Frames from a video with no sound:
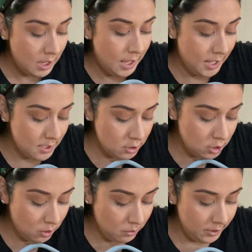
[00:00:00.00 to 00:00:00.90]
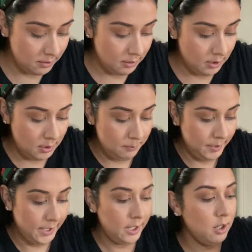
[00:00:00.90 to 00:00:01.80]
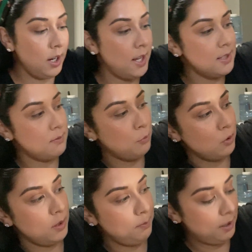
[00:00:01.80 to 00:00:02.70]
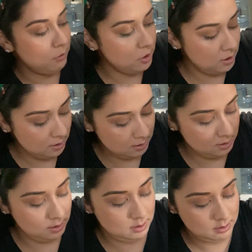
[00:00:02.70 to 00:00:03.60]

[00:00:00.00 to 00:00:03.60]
And so in here it has more pouches.